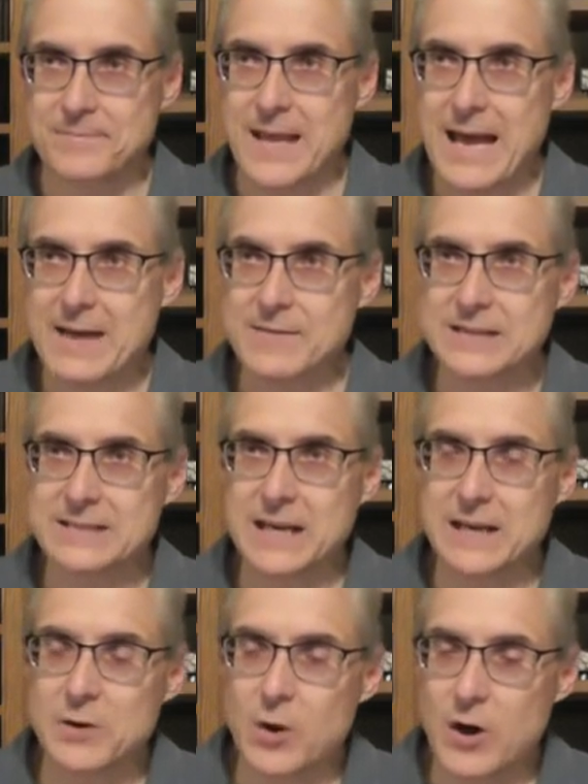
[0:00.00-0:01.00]
having
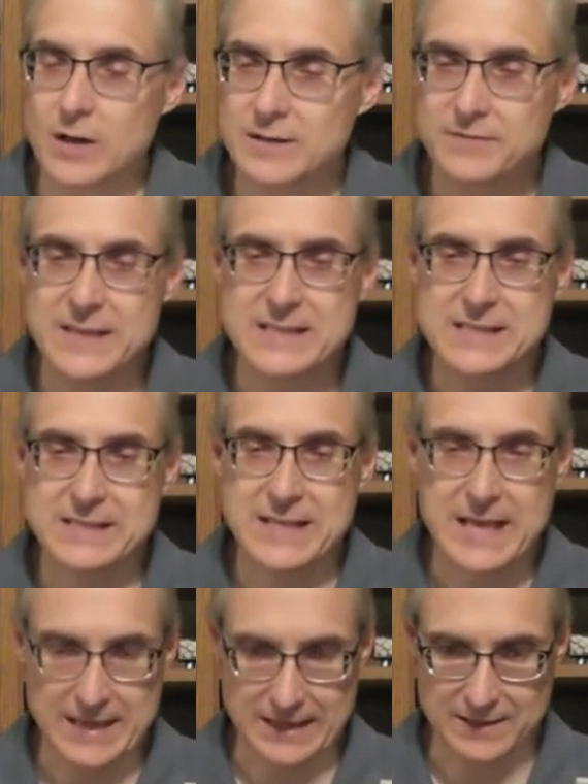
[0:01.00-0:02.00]
done all of these
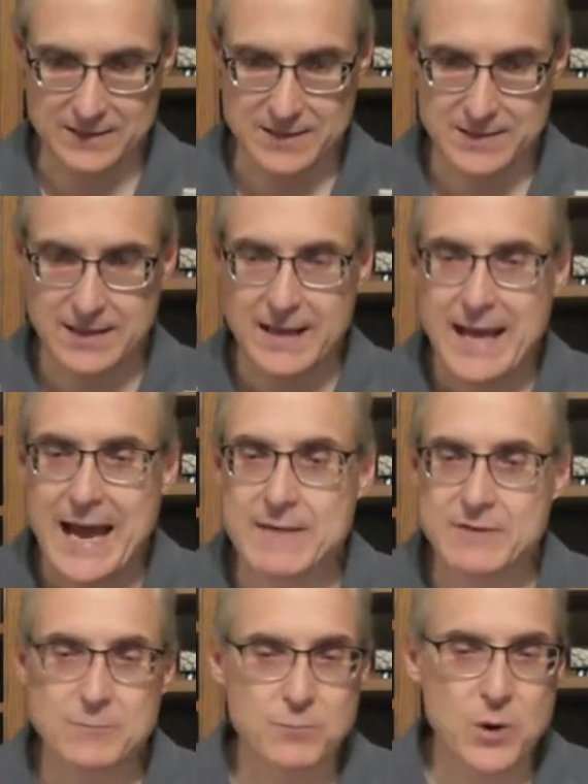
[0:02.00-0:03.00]
things,
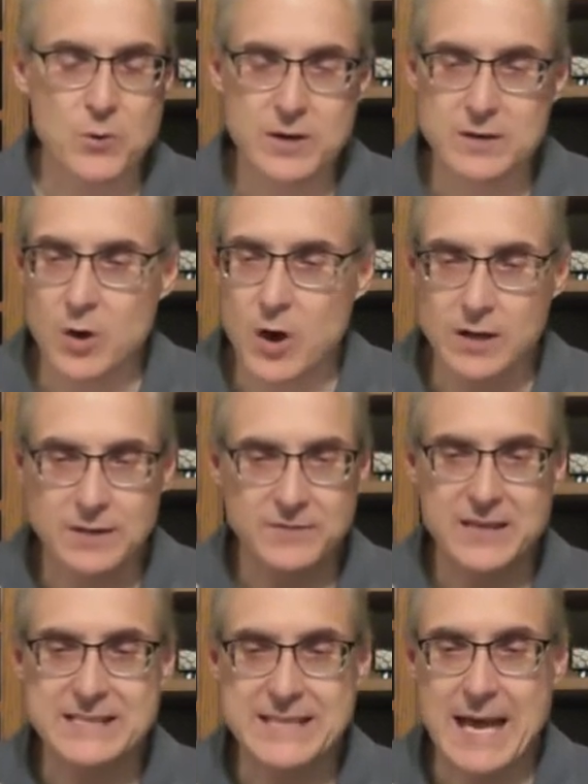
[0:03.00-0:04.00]
having broken all of
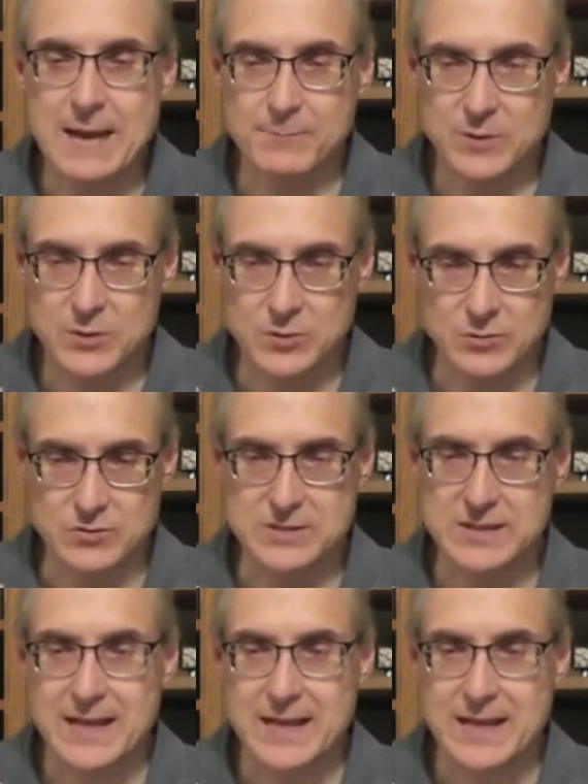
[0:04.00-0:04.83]
these taboos,